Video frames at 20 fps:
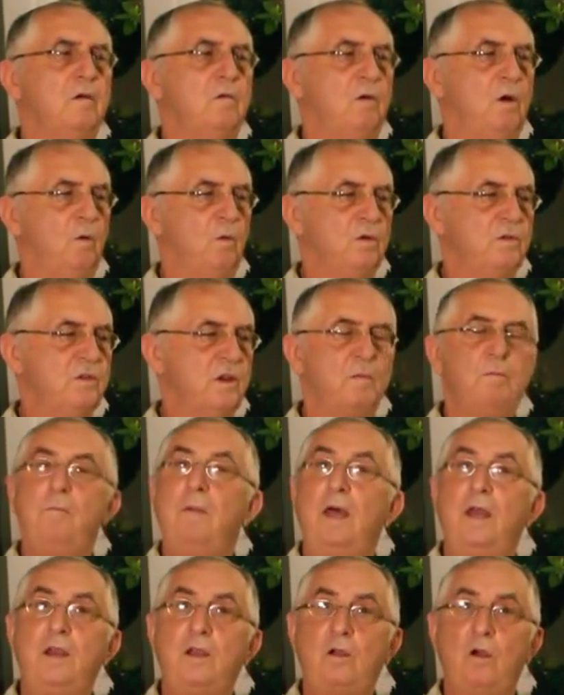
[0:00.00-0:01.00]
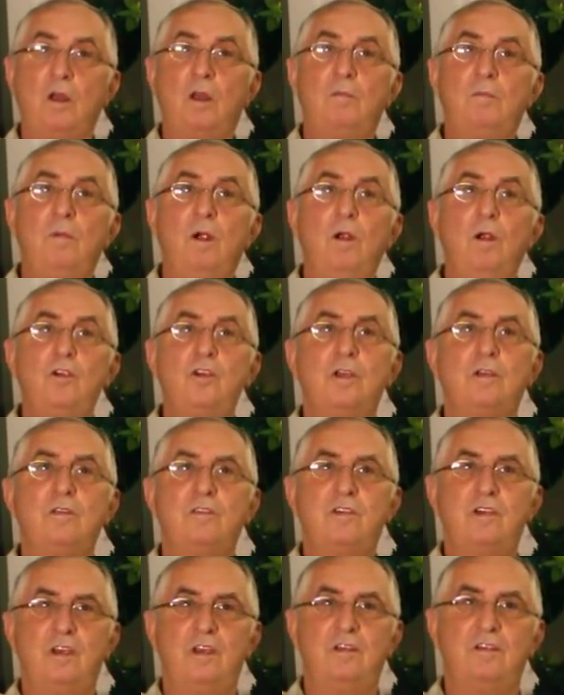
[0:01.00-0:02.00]
what was it, medical
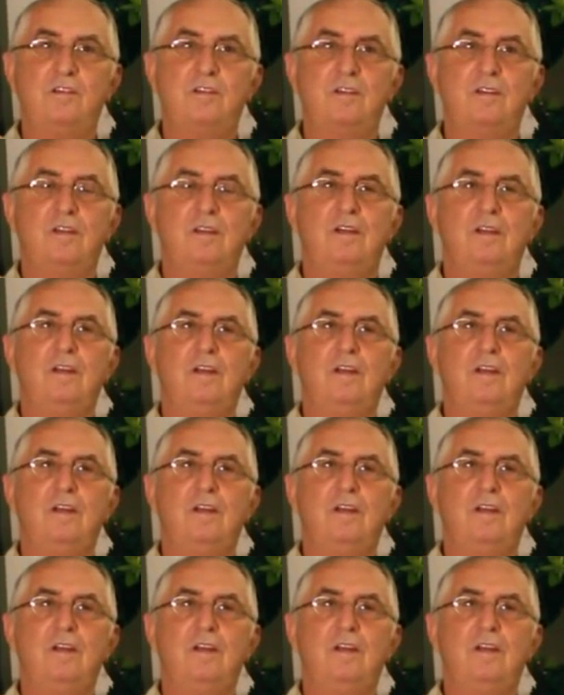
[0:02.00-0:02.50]
emergencies.